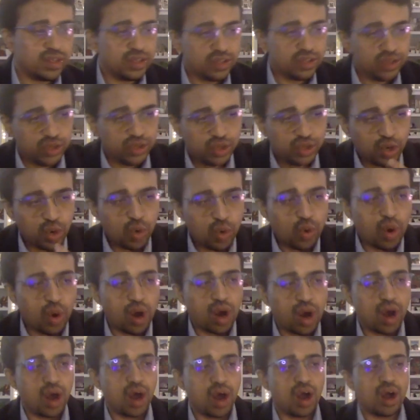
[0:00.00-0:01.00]
you
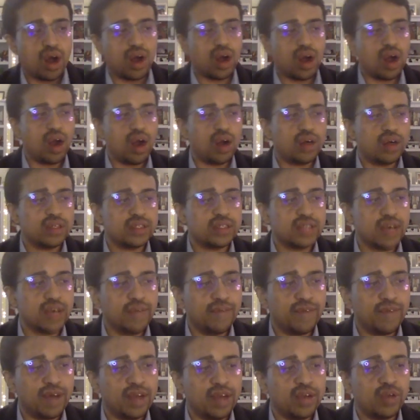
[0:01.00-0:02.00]
are
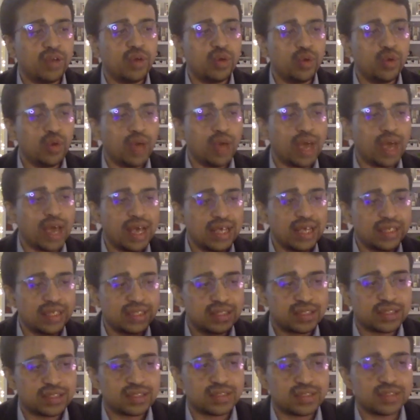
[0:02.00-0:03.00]
someone who
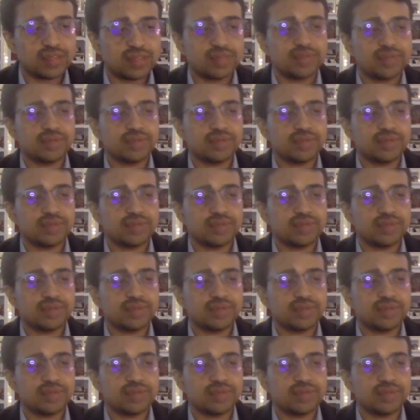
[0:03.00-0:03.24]
has